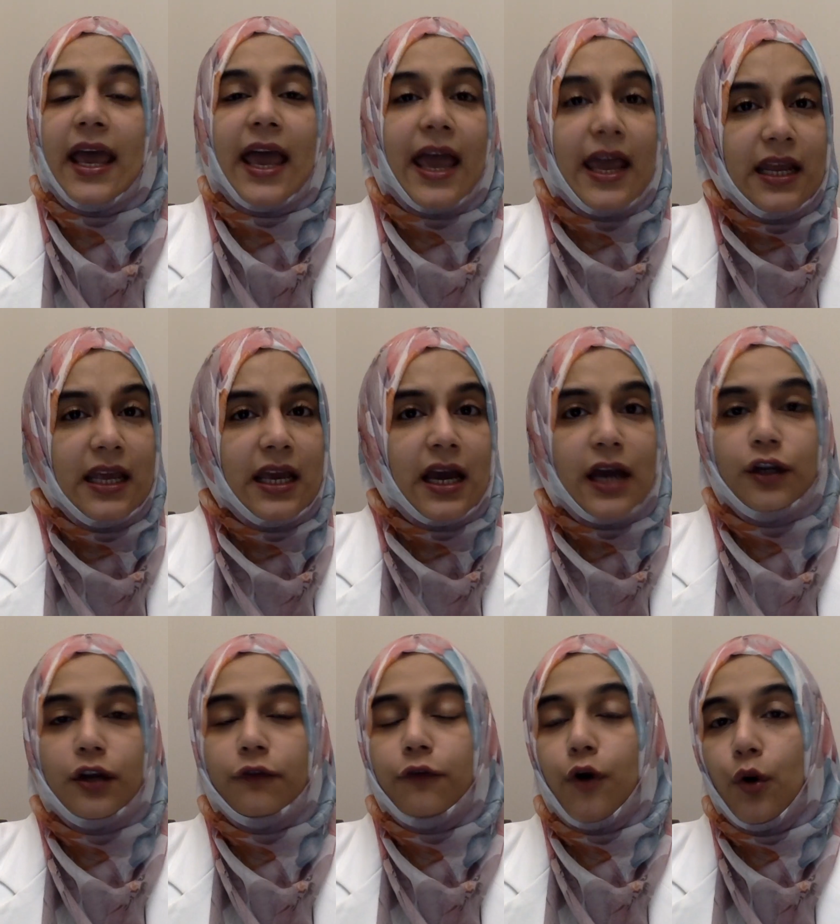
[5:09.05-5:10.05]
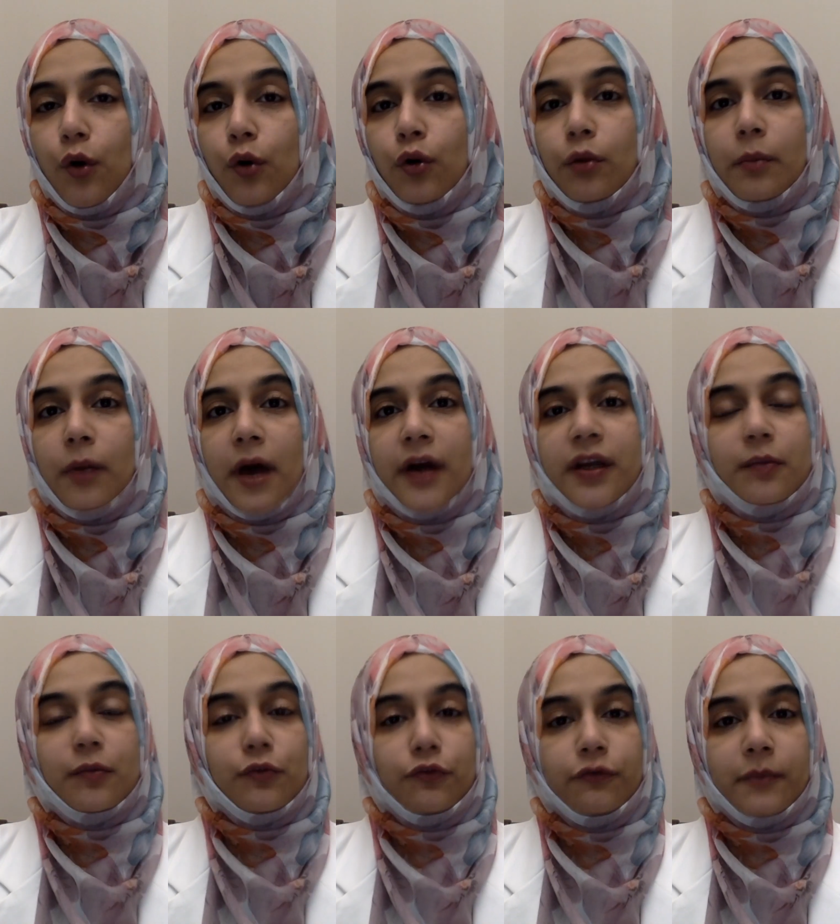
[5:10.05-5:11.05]
Any kind of whole body
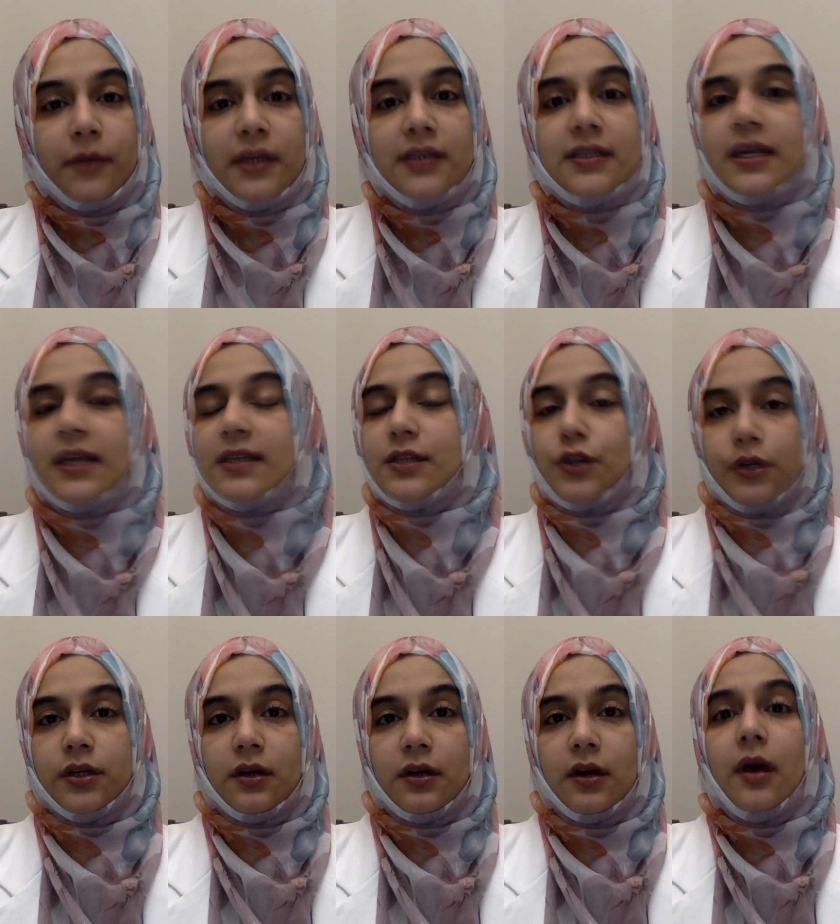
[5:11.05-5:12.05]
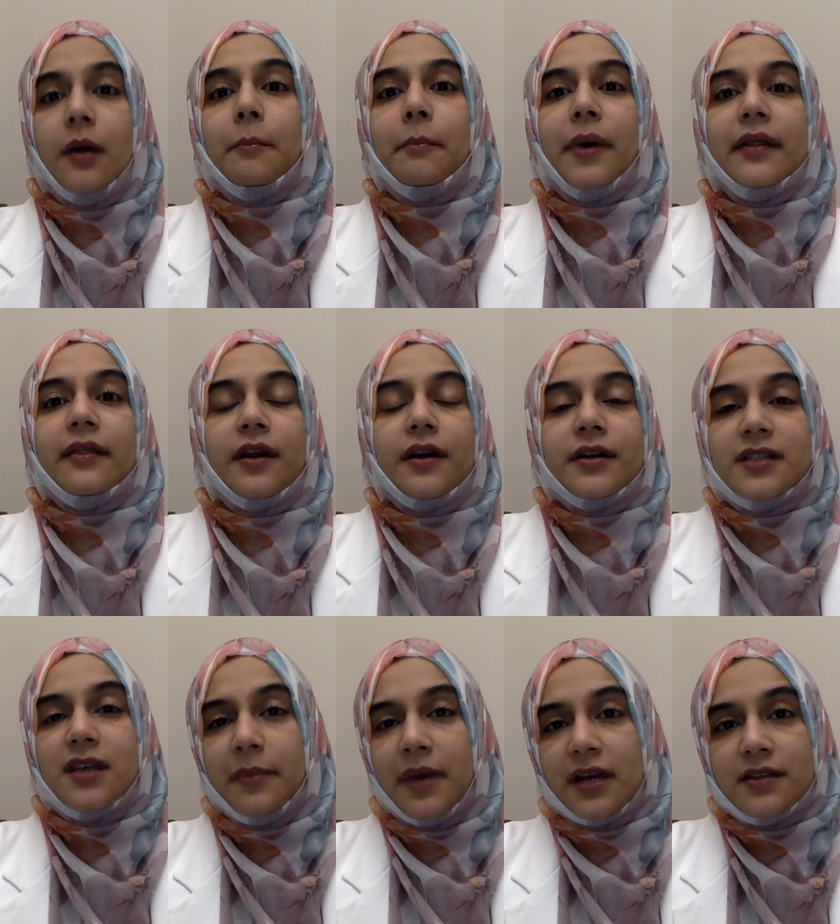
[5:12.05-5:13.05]
movement is good. But there are
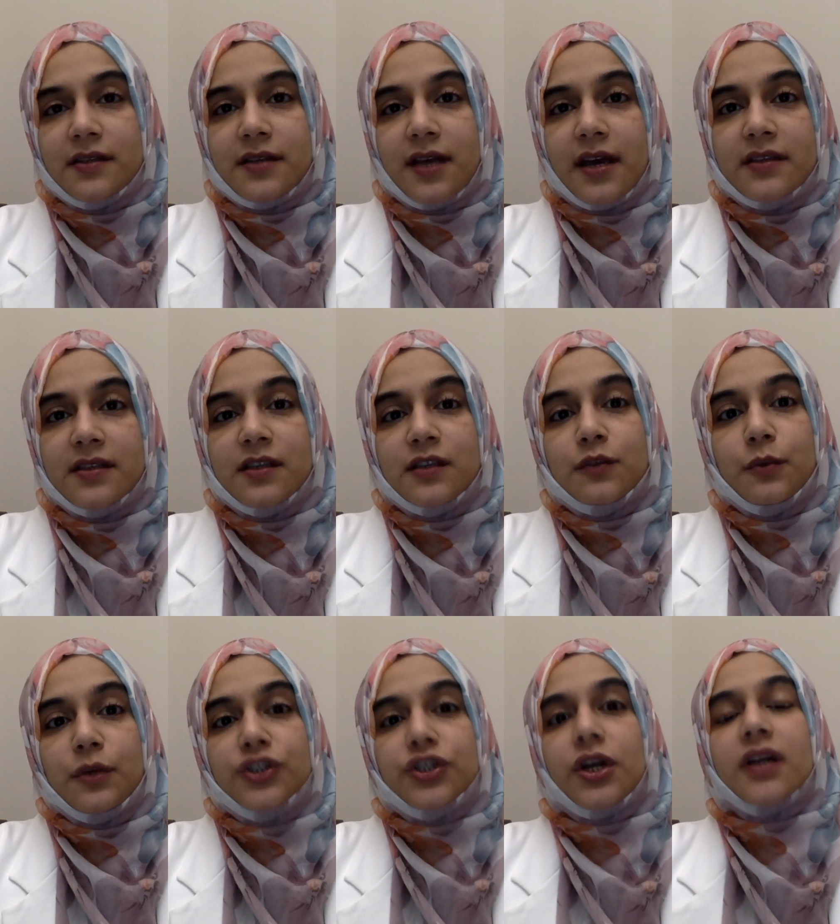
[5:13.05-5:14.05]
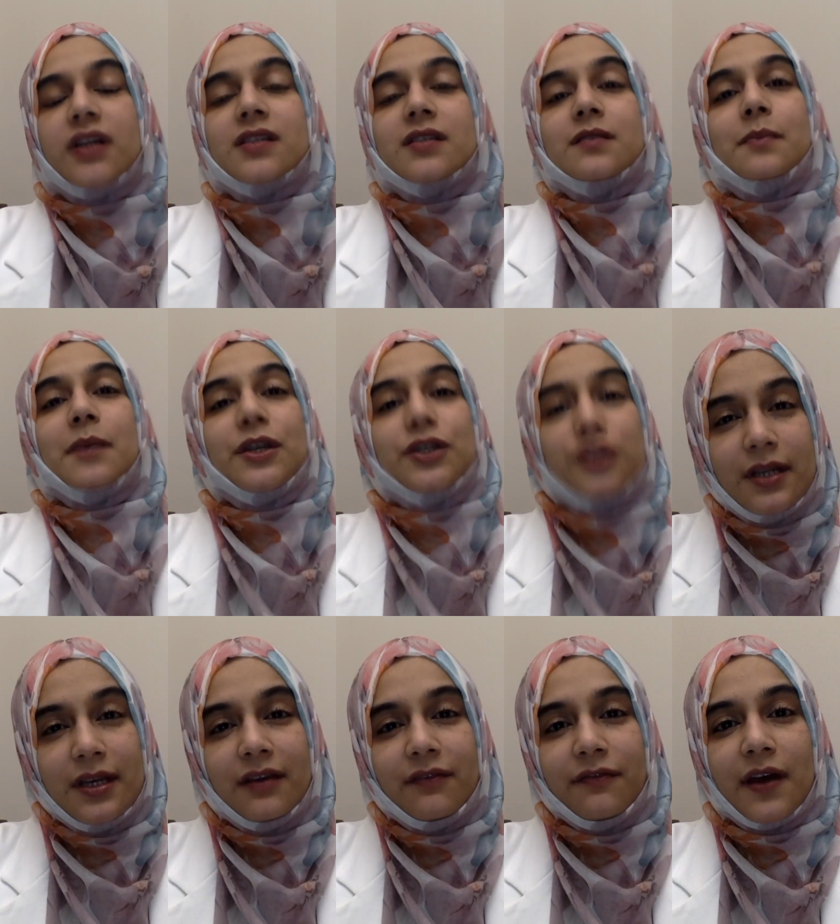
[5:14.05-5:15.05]
some exercises which are
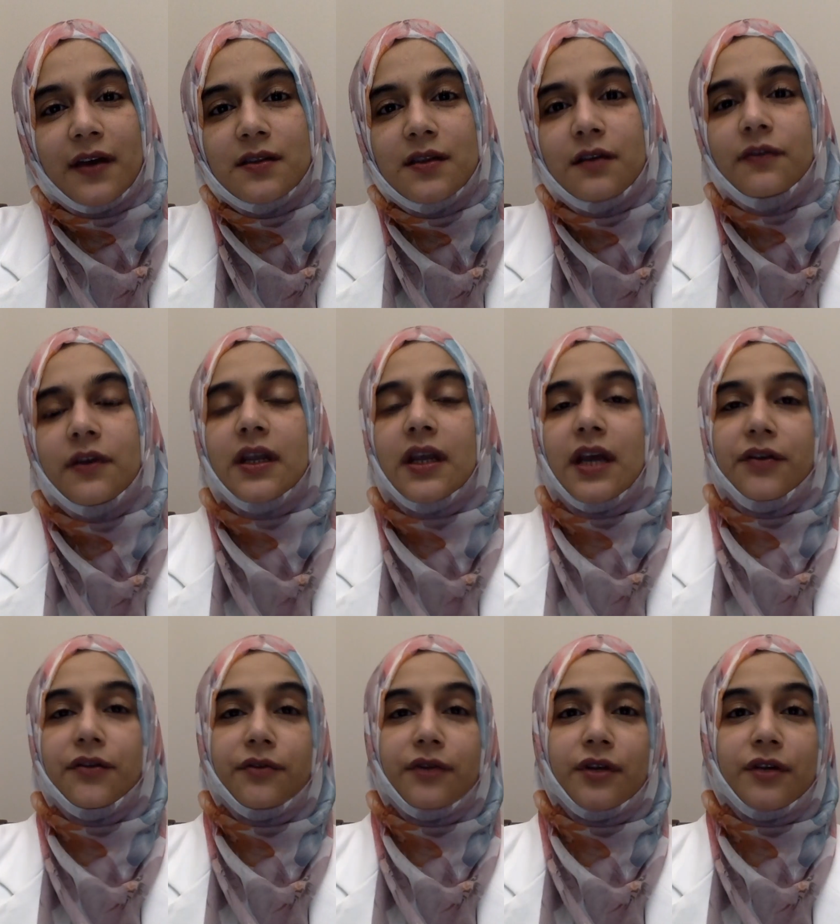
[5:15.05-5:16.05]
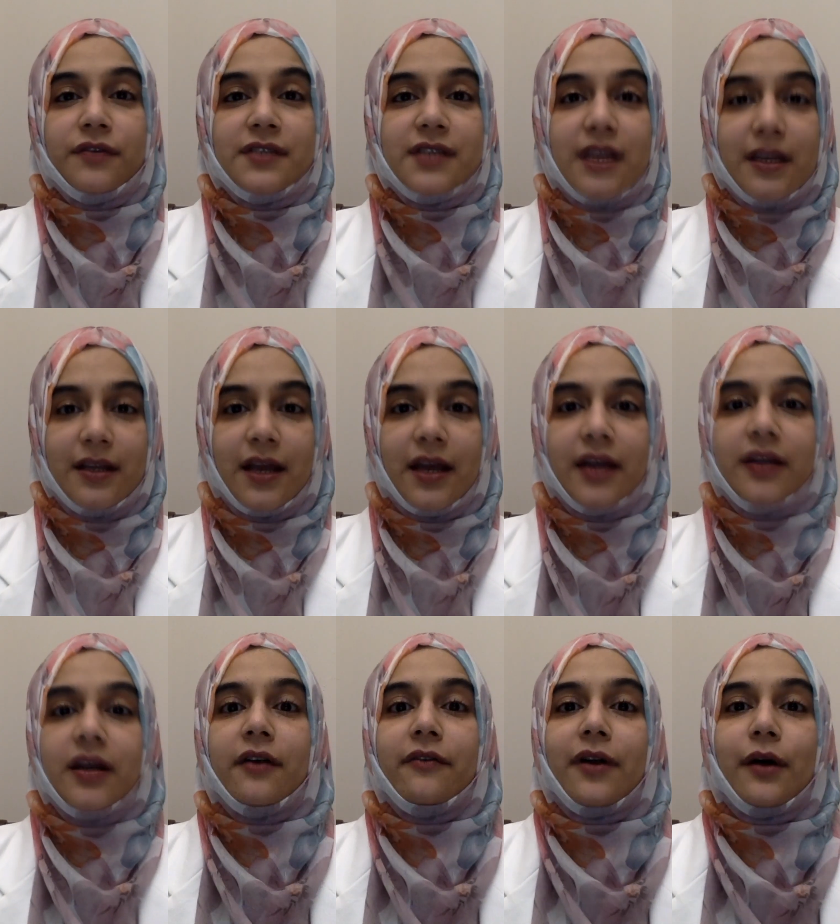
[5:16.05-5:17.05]
especially effective in getting rid of cellulite
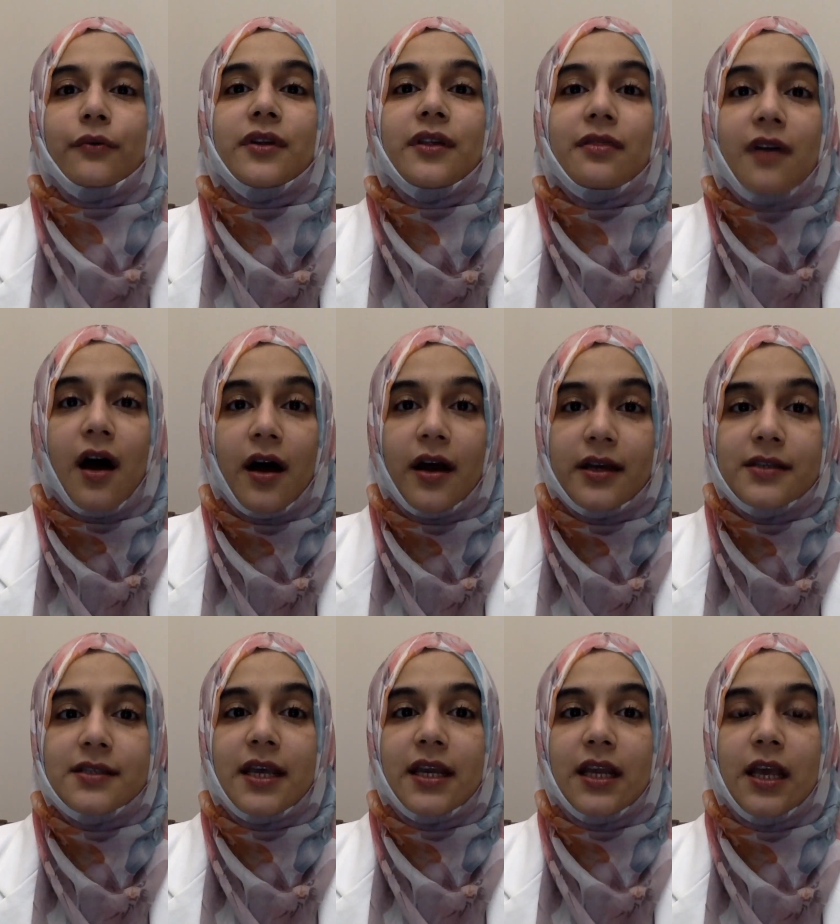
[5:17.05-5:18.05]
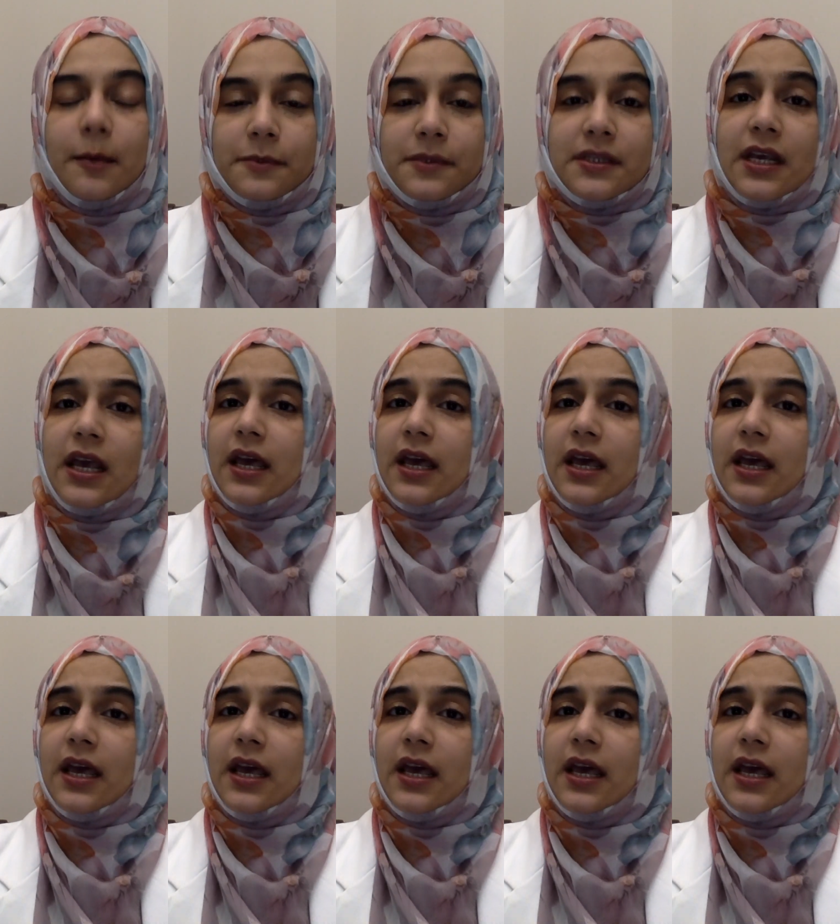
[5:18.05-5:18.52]
around thighs and hips.